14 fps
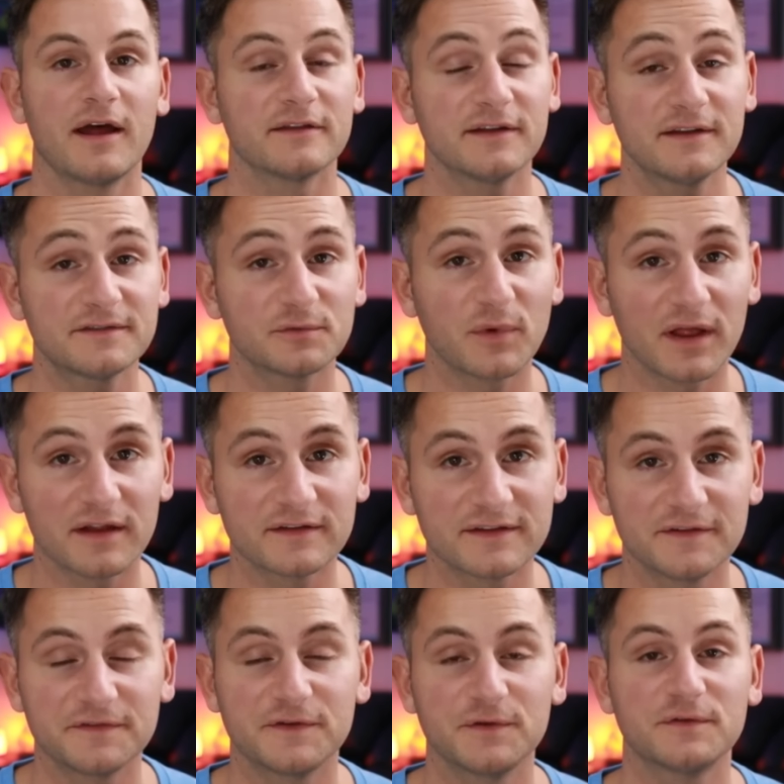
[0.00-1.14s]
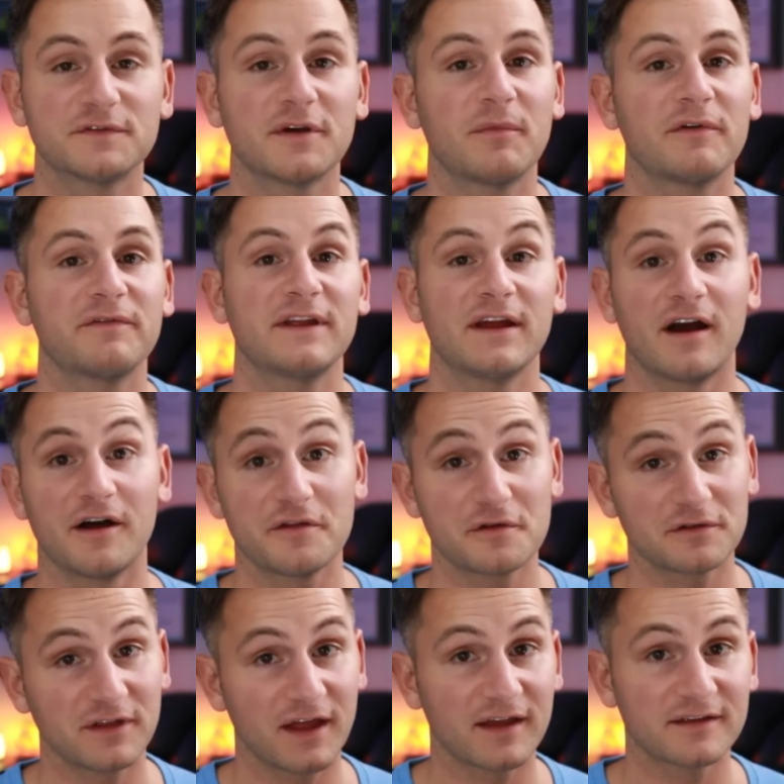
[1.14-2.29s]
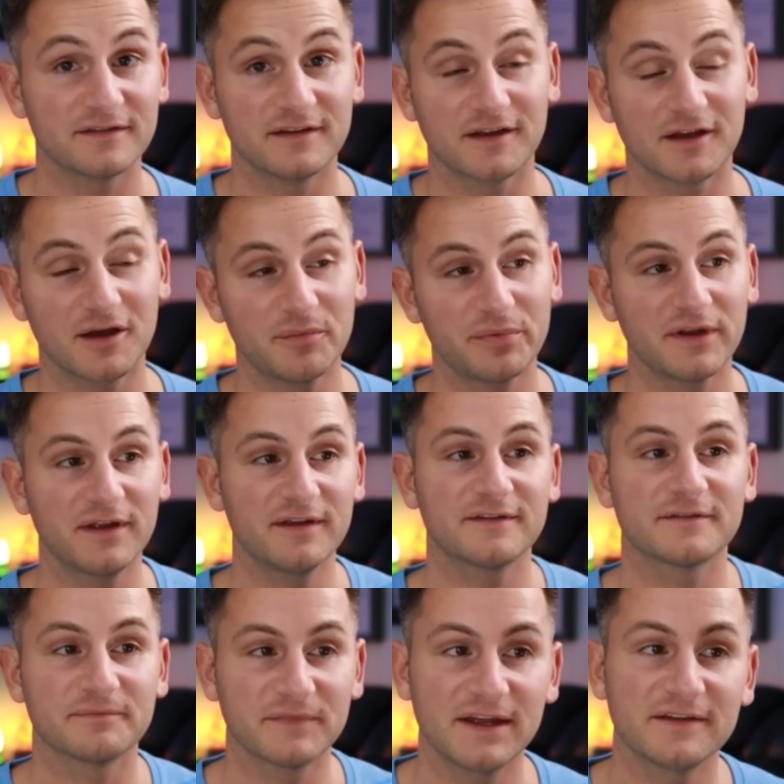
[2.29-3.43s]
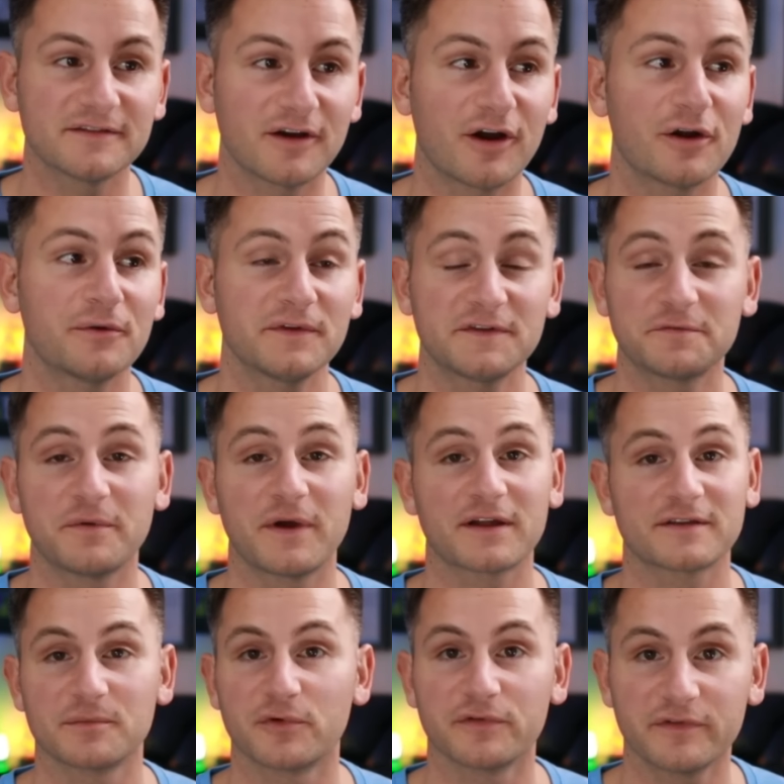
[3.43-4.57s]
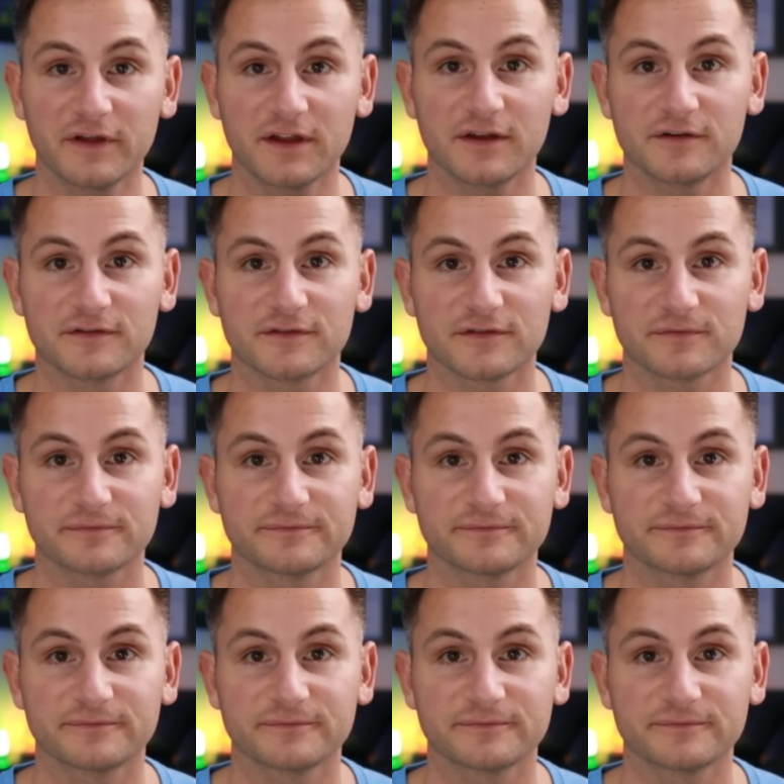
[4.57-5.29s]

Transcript: At least relative to some of the other legacy companies, these are respectable figures.